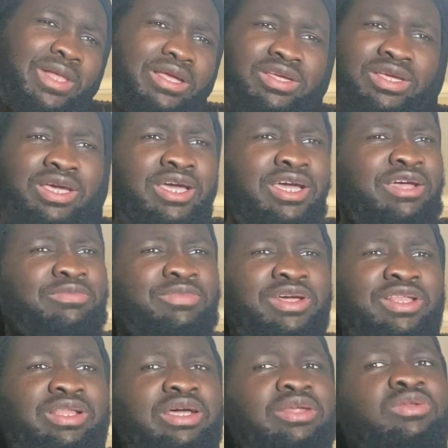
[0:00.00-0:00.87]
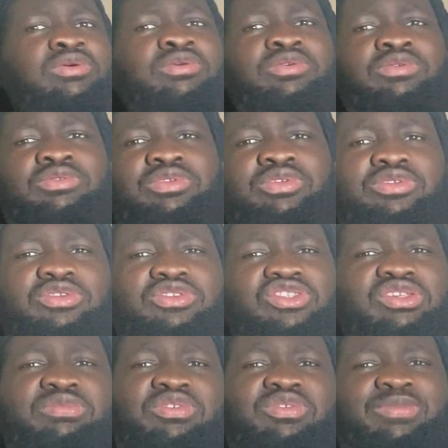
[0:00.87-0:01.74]
Yeah, man. I know
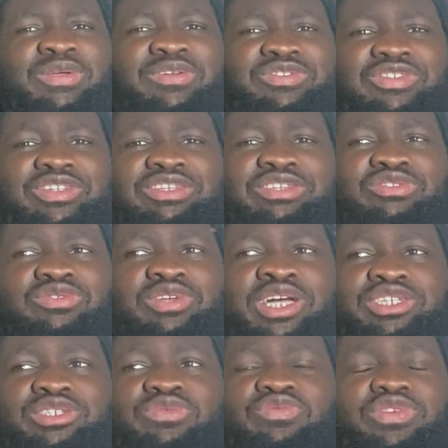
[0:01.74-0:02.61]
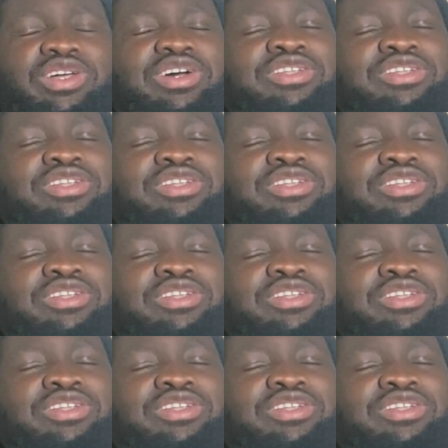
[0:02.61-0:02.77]
some of you might have seen this reaction thing.